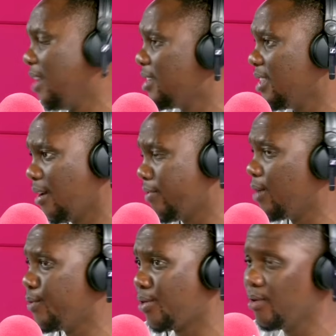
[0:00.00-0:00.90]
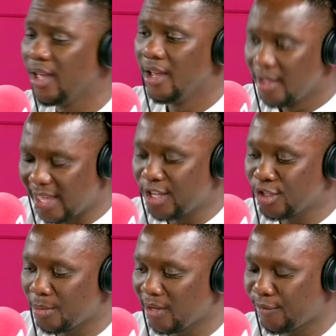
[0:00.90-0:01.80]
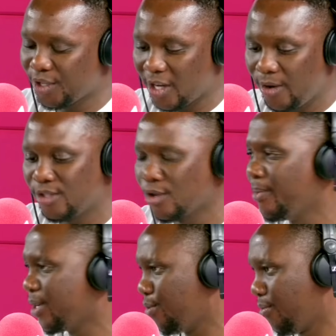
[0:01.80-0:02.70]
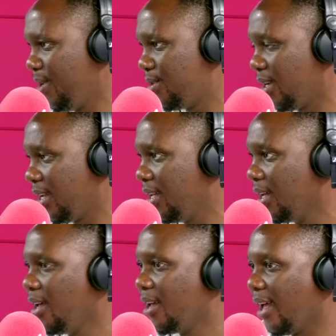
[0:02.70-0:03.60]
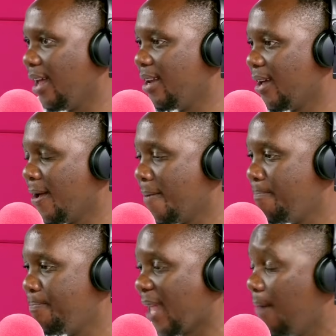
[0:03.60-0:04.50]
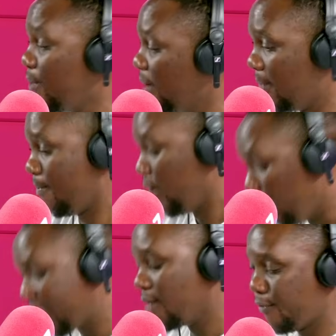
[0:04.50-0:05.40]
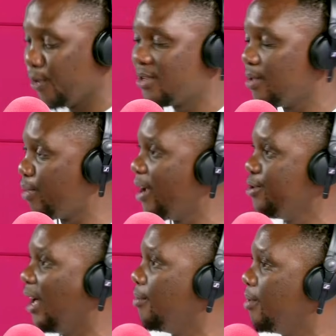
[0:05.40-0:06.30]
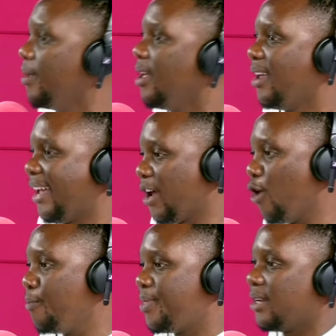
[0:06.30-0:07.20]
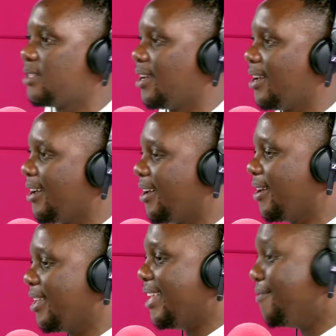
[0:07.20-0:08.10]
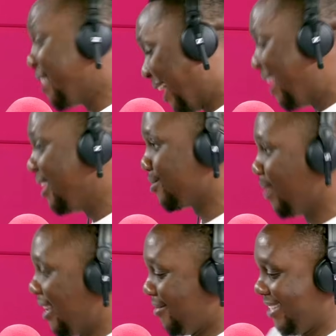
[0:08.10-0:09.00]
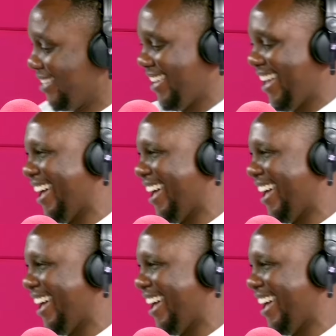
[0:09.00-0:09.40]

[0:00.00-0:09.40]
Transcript: conversation that I've had with you. Thank you so much for sharing so much with me today. And I'm looking forward to the brand new album. And I hope that even the haters will love it.